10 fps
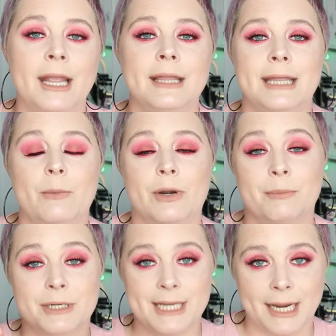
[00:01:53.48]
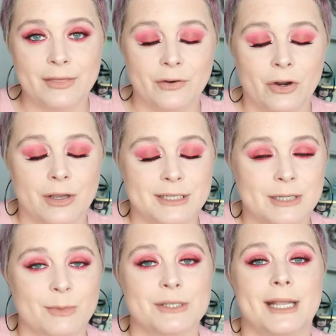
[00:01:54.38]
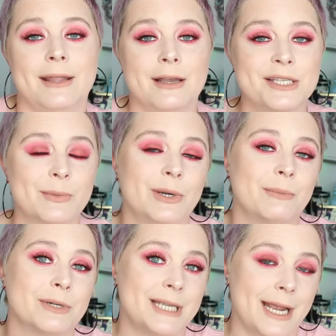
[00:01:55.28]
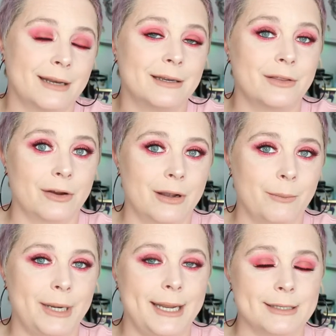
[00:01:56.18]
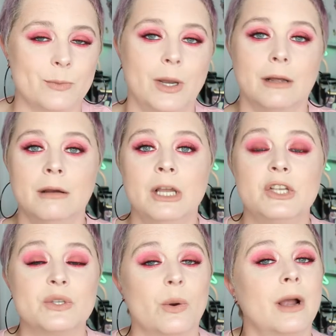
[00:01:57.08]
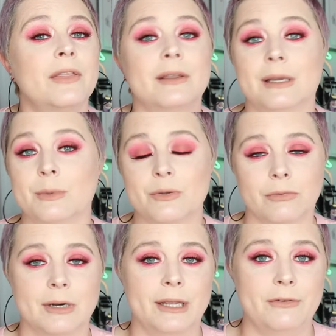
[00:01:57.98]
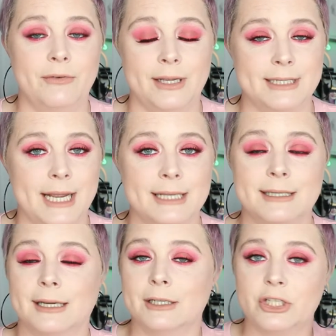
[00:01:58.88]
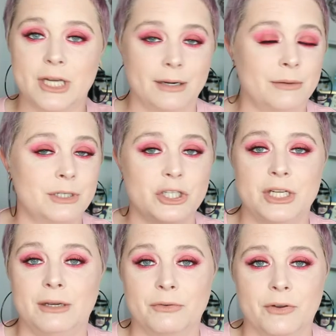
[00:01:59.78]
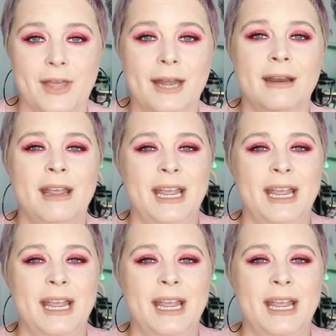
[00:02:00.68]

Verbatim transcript: They want to protect their customers and they also want to protect their company as well. So I thought that was really fantastic. Shout out to Shein for that.